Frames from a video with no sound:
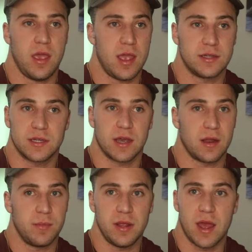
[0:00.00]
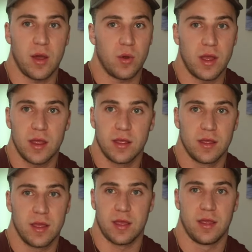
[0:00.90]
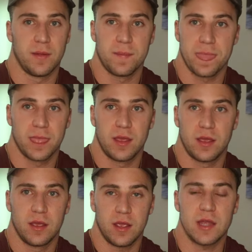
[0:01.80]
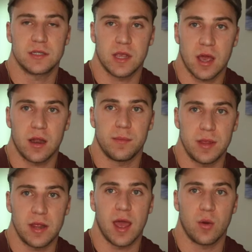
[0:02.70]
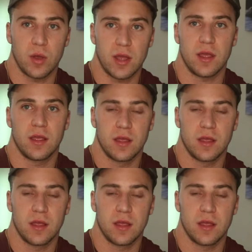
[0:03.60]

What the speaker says: it's gonna be that way. It's gonna be that way.